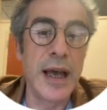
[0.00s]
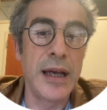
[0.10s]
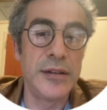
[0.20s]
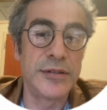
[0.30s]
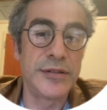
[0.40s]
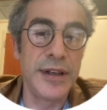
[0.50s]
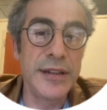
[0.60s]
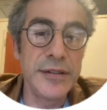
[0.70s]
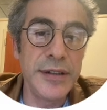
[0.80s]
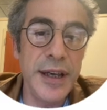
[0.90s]

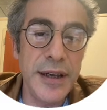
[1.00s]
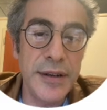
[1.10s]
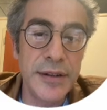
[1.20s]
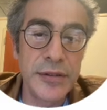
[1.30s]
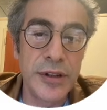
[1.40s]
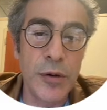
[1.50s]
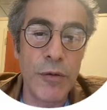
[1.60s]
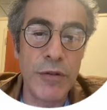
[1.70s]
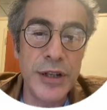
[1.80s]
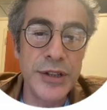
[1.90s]
Illustrated here, the
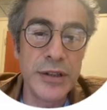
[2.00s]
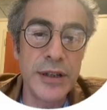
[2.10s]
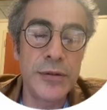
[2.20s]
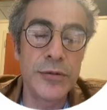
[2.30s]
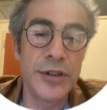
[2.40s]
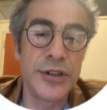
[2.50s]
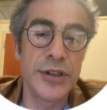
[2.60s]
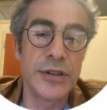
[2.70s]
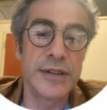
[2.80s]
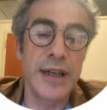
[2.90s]
conventional
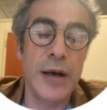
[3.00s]
acquisitions